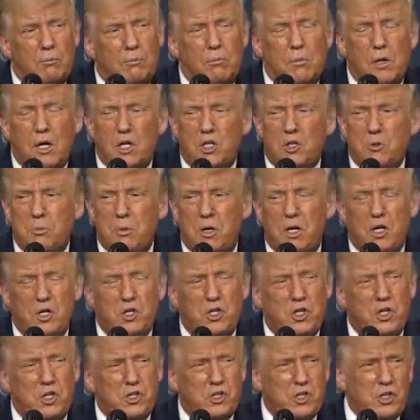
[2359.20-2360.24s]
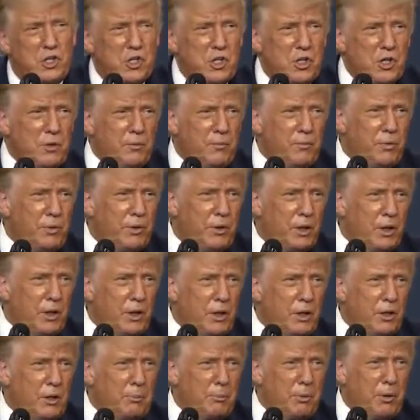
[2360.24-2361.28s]
much, much easier.
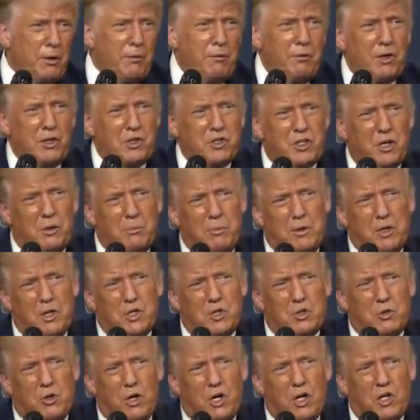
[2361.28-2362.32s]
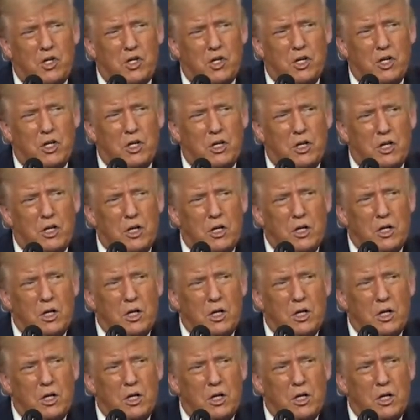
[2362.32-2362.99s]
The previous administration,